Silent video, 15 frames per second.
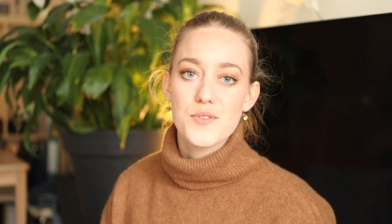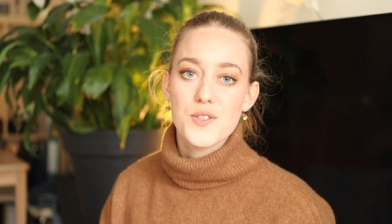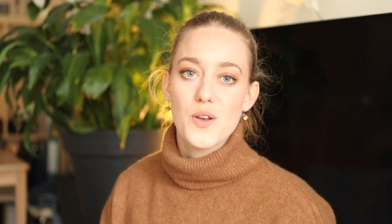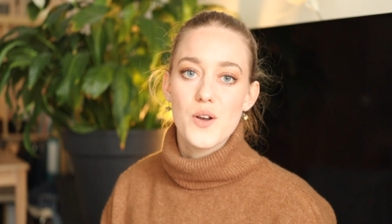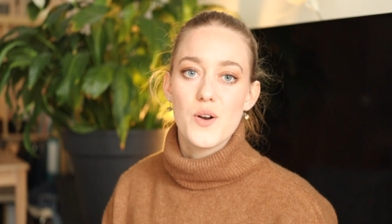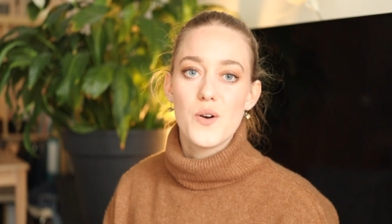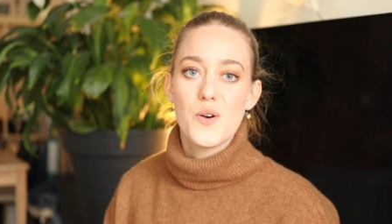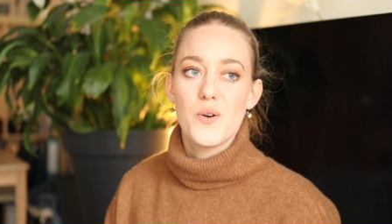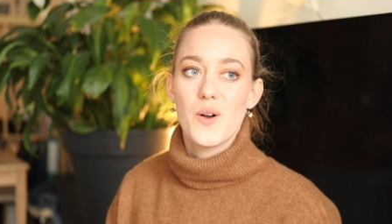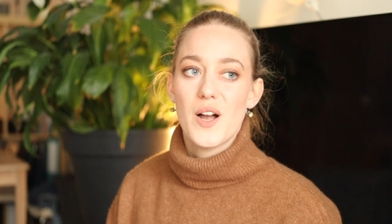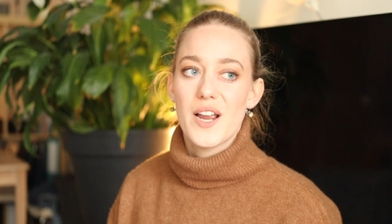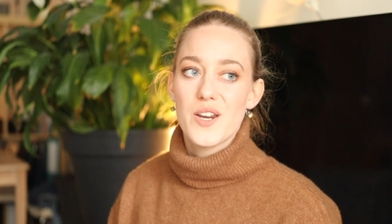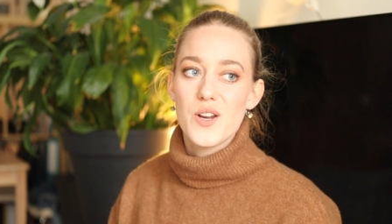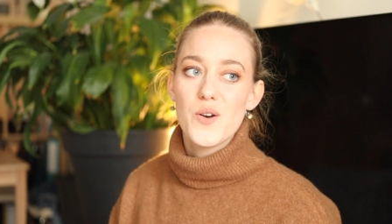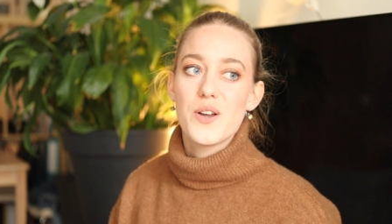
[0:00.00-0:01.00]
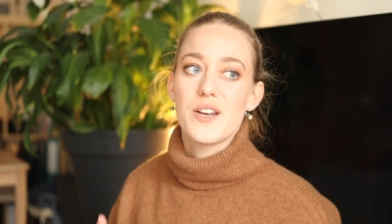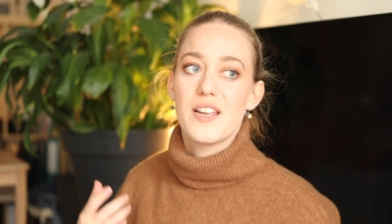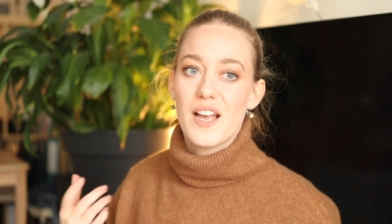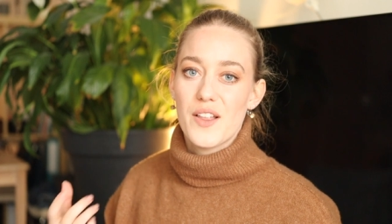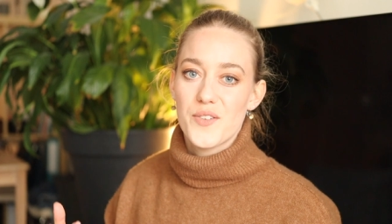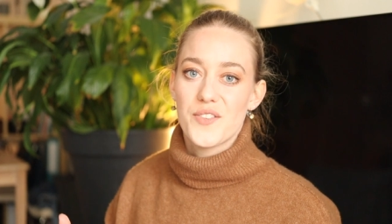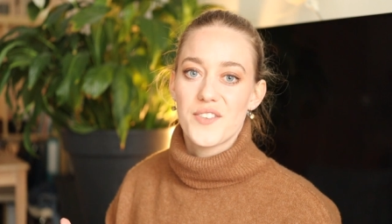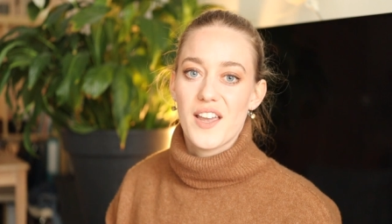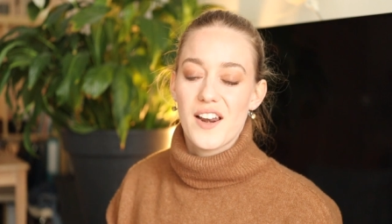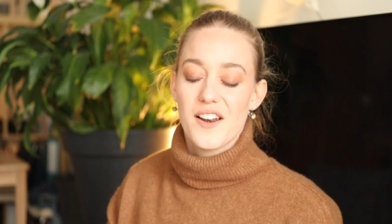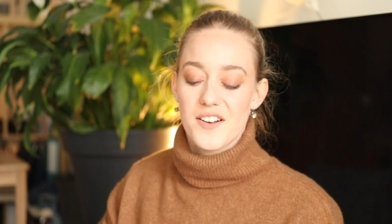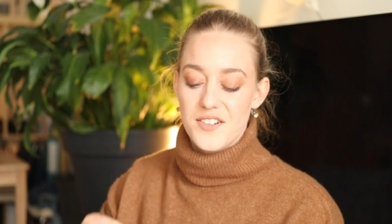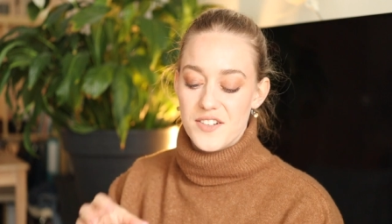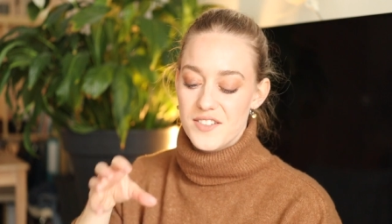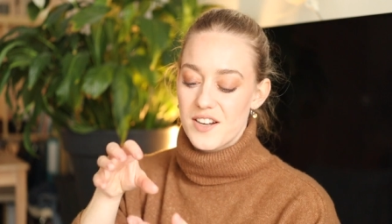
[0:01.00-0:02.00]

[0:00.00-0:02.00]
So I know in the Advent Calendar